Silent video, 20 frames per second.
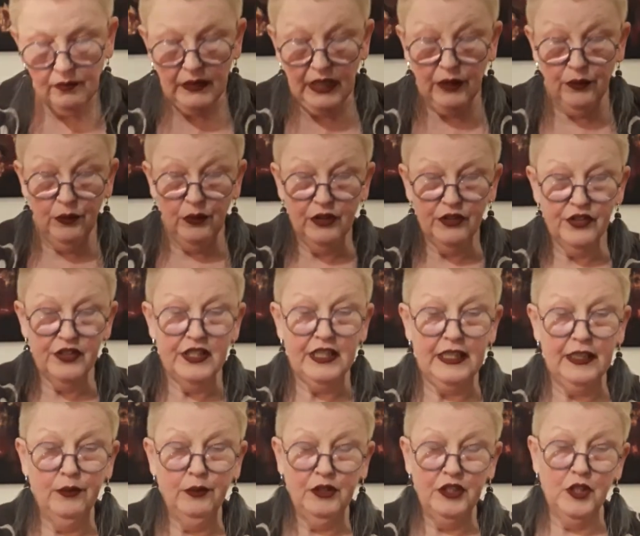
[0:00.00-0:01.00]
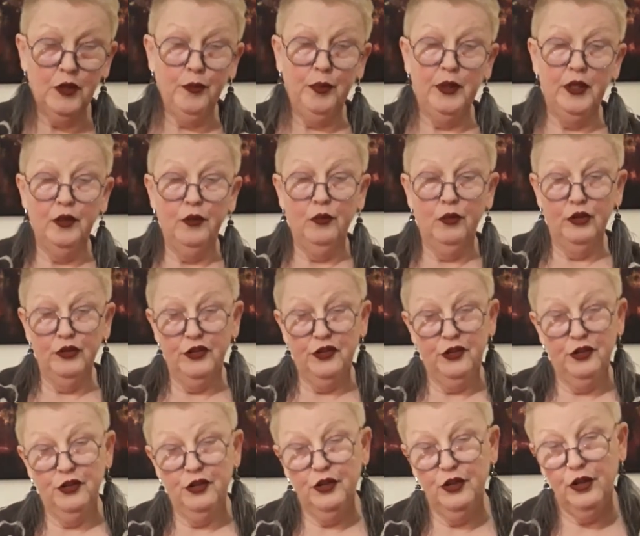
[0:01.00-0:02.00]
And we'll see what Spirit wants
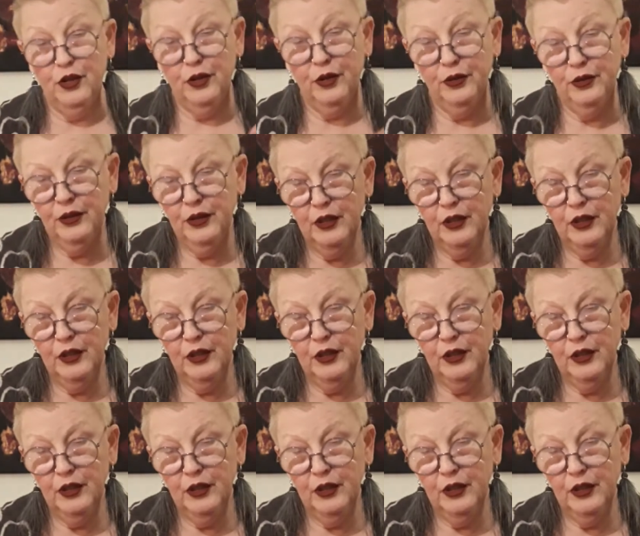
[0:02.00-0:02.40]
you to know